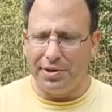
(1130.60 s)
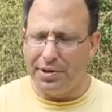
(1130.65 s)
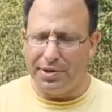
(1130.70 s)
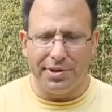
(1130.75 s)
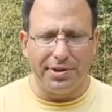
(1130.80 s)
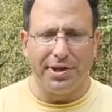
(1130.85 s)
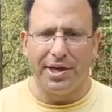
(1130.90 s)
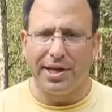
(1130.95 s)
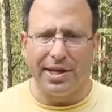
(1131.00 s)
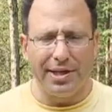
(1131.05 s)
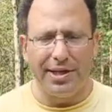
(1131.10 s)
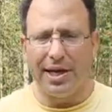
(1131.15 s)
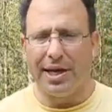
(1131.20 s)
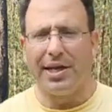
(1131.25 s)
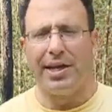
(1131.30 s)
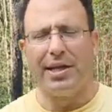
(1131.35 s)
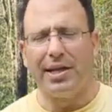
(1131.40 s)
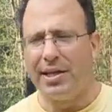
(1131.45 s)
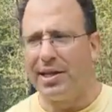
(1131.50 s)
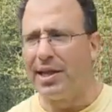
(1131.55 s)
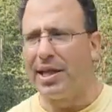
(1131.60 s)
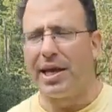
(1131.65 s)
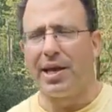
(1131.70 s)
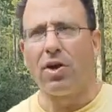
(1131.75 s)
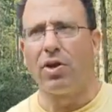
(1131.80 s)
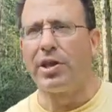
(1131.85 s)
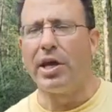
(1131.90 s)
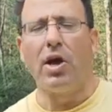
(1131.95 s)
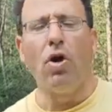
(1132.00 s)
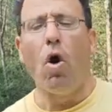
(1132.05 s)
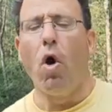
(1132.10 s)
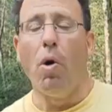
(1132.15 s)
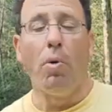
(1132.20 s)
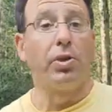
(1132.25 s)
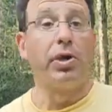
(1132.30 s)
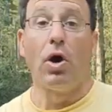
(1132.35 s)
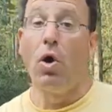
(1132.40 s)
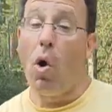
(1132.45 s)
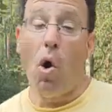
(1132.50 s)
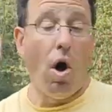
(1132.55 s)
gonna, like, they
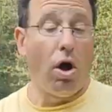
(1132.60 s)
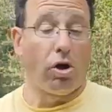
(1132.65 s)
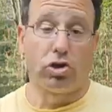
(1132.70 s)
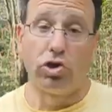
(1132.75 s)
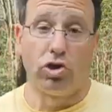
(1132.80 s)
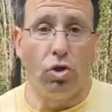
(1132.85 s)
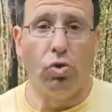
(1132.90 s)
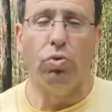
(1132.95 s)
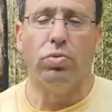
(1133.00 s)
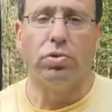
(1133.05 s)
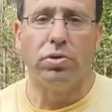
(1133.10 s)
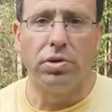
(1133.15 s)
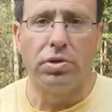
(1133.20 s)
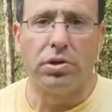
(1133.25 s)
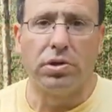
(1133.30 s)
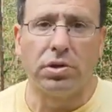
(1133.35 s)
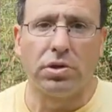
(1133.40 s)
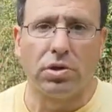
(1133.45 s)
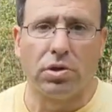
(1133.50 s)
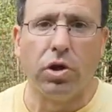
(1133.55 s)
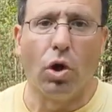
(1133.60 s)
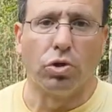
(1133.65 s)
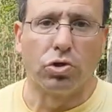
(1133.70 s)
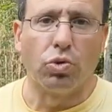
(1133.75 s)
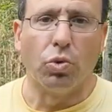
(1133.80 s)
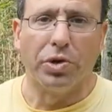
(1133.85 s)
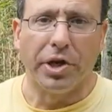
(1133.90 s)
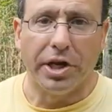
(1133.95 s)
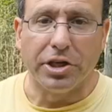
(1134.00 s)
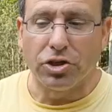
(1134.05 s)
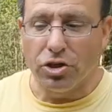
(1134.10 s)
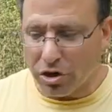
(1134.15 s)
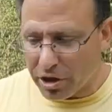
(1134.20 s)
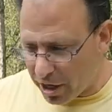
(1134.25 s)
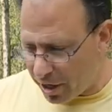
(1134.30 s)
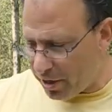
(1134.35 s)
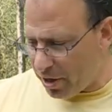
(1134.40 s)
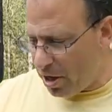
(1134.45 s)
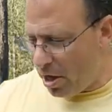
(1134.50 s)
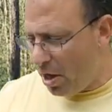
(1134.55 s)
all shoot close to 1 inch.
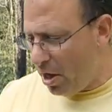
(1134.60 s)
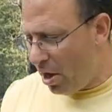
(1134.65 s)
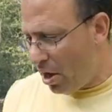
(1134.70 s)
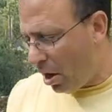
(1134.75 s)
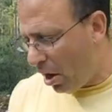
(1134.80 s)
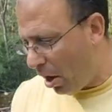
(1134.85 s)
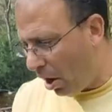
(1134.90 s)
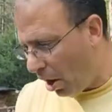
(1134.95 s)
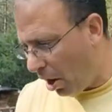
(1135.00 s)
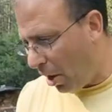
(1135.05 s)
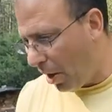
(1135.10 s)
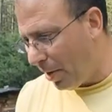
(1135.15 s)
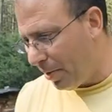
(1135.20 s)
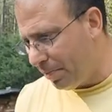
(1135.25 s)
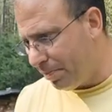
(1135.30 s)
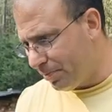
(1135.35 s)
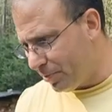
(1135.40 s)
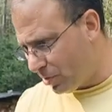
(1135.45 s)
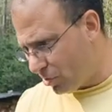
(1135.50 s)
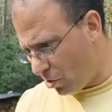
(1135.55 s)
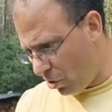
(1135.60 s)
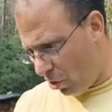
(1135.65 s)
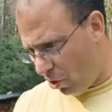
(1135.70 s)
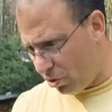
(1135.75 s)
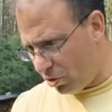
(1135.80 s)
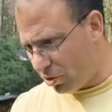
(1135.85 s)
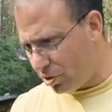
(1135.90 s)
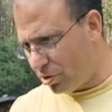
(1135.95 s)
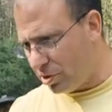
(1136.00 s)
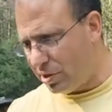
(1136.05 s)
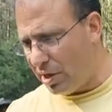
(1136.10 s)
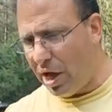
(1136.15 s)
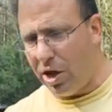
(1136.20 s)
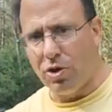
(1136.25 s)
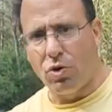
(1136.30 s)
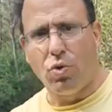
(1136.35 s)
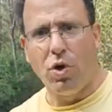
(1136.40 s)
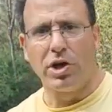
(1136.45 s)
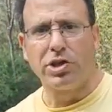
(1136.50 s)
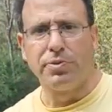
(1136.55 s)
Okay, so now
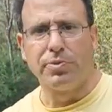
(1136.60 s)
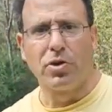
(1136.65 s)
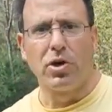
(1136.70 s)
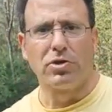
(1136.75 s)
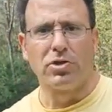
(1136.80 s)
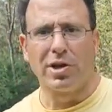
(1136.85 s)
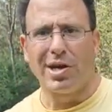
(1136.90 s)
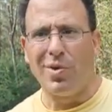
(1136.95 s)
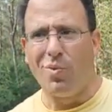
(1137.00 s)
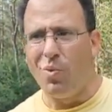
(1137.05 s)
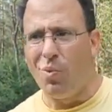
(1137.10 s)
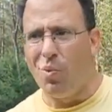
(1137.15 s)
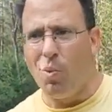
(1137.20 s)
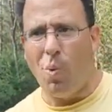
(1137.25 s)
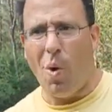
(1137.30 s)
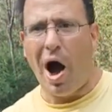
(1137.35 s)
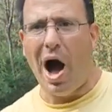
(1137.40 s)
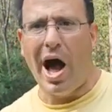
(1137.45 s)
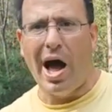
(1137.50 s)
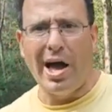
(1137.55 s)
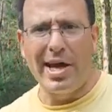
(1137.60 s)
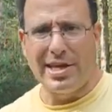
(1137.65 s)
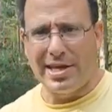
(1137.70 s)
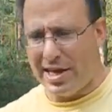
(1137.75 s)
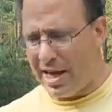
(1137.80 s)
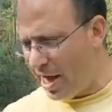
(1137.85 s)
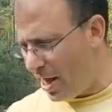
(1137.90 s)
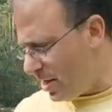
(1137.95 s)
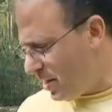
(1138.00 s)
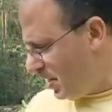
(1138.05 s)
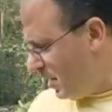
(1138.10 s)
the question becomes, okay, why get